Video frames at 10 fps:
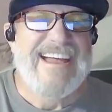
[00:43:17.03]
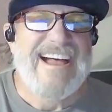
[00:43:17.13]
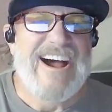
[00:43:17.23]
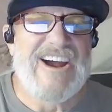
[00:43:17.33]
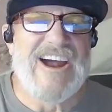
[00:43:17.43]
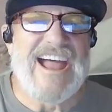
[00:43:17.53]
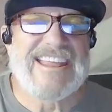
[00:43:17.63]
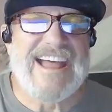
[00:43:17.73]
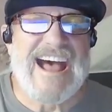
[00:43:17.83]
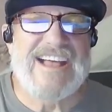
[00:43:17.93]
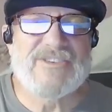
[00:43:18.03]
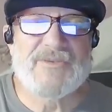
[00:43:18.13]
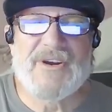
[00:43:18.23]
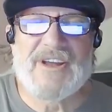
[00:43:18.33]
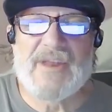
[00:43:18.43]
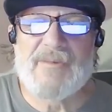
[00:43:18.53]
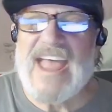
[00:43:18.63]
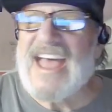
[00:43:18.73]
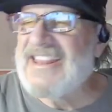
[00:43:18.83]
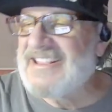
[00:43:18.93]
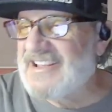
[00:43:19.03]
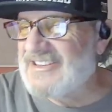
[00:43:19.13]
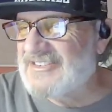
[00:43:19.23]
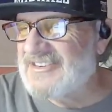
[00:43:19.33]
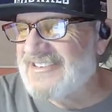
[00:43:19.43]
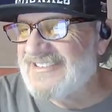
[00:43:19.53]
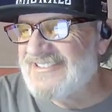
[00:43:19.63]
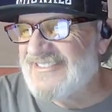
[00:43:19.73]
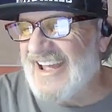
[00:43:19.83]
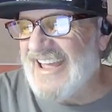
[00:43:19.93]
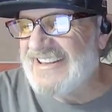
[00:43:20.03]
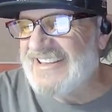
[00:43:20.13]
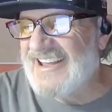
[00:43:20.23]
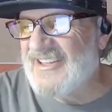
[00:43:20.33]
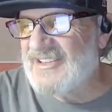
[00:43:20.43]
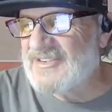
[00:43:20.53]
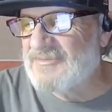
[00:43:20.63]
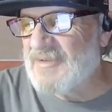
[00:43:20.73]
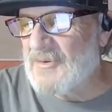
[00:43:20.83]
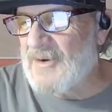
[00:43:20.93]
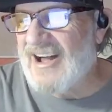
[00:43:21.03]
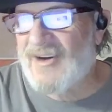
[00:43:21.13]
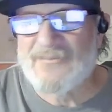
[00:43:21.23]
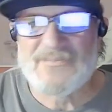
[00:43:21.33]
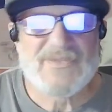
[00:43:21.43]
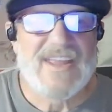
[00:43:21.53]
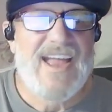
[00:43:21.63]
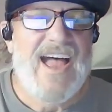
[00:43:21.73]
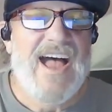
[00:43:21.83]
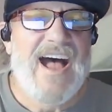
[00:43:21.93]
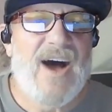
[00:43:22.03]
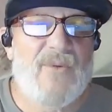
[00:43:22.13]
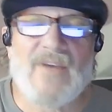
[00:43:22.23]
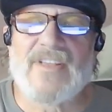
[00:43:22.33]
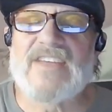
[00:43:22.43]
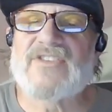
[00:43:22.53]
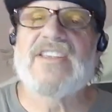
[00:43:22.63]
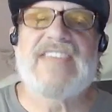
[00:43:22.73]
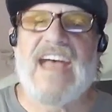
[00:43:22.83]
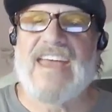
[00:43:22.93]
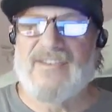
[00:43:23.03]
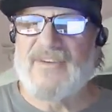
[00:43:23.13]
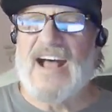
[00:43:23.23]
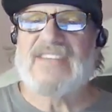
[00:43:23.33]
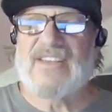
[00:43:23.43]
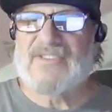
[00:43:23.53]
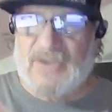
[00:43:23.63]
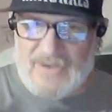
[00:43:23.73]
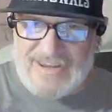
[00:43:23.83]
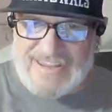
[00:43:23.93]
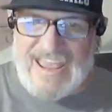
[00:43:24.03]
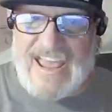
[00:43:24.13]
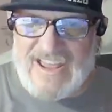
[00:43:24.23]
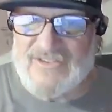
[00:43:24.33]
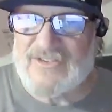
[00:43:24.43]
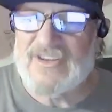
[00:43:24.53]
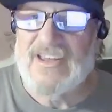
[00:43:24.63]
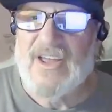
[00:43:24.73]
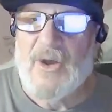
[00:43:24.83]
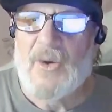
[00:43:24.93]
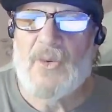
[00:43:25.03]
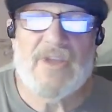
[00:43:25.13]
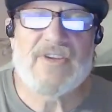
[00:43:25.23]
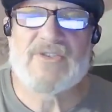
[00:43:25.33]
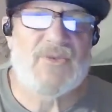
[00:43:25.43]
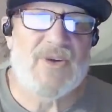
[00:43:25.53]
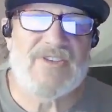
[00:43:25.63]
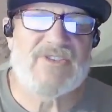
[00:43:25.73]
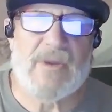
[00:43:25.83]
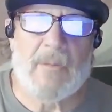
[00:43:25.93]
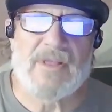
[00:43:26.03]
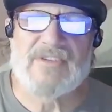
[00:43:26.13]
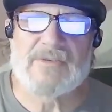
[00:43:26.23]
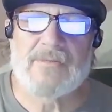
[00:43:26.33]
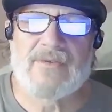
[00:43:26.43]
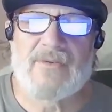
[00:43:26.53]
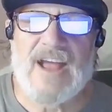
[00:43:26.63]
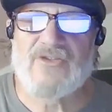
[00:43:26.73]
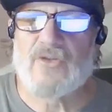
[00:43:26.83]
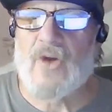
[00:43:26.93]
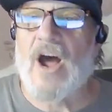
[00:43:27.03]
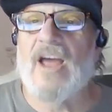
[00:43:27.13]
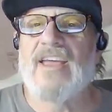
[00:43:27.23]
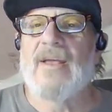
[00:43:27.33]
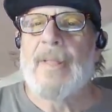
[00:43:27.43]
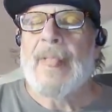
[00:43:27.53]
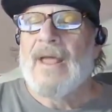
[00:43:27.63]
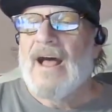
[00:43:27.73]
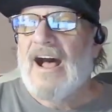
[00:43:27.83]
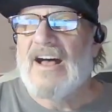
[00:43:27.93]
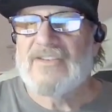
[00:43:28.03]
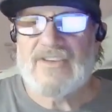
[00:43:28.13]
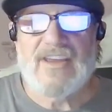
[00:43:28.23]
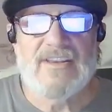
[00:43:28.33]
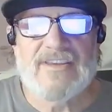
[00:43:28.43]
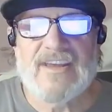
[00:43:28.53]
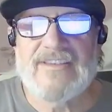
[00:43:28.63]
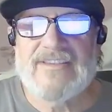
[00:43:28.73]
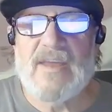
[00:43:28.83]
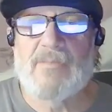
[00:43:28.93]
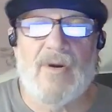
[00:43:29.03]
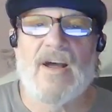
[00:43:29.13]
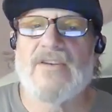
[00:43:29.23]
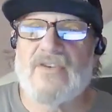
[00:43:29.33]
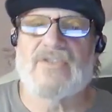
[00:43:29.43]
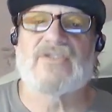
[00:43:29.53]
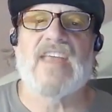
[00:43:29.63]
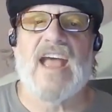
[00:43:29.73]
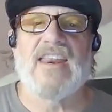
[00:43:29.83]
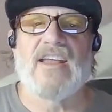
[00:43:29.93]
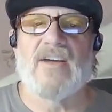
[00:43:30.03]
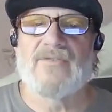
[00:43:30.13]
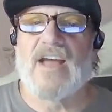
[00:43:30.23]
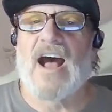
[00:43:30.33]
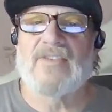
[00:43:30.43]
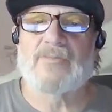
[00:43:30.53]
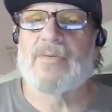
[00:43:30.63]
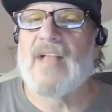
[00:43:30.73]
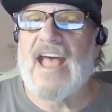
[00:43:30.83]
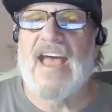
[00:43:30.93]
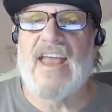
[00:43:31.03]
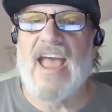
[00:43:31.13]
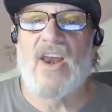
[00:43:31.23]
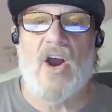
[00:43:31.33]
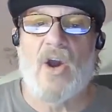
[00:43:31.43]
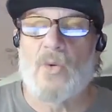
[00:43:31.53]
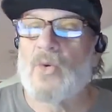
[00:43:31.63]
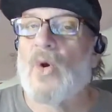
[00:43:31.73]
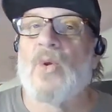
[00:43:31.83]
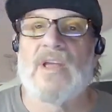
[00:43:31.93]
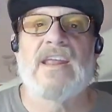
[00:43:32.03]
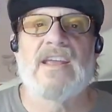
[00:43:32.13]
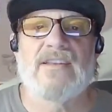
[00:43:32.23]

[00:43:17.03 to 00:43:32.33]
All right, guys, we are going to be ending this, right? I know this has been a while. Revelation 10 invites us to engage with its rich symbolism right? Drawing us into a deeper understanding of God's plan and our role in it.